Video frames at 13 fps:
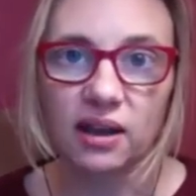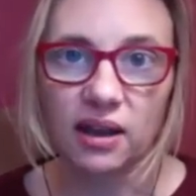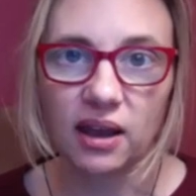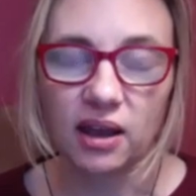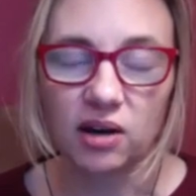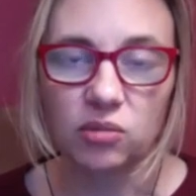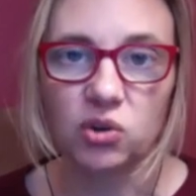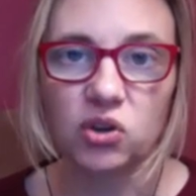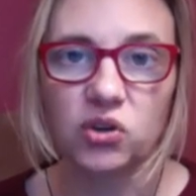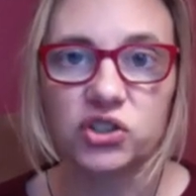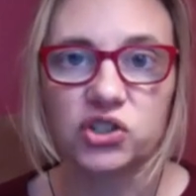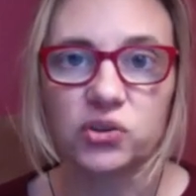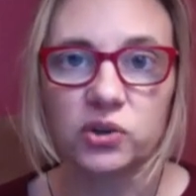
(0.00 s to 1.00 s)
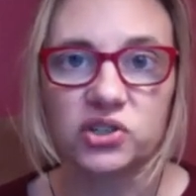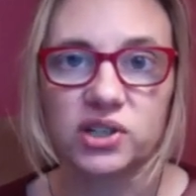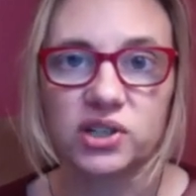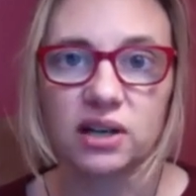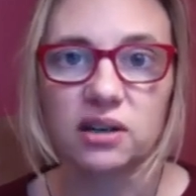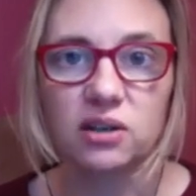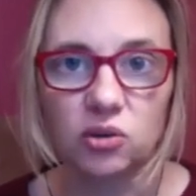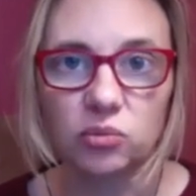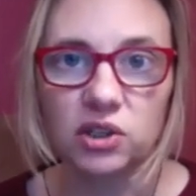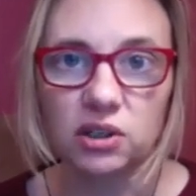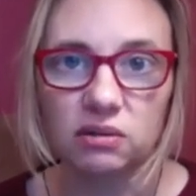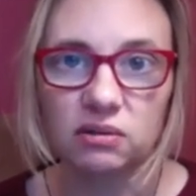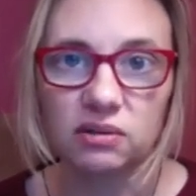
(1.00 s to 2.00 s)
animal unless you understand
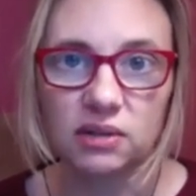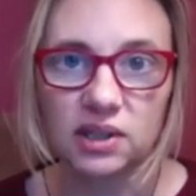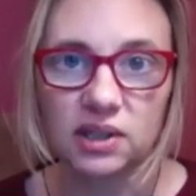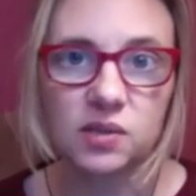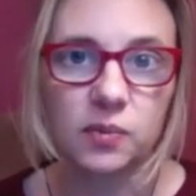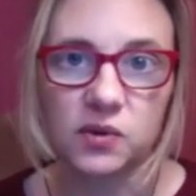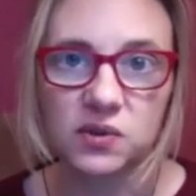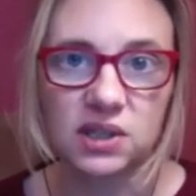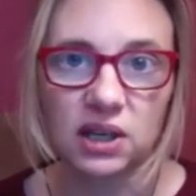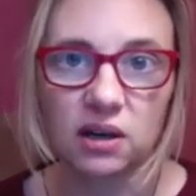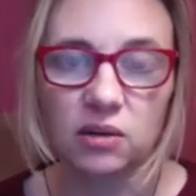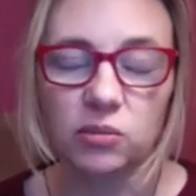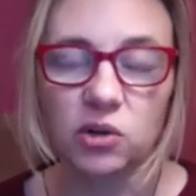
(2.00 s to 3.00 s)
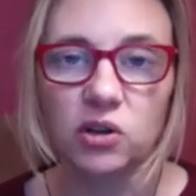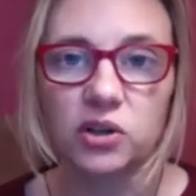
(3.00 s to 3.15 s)
human as opposed to animal,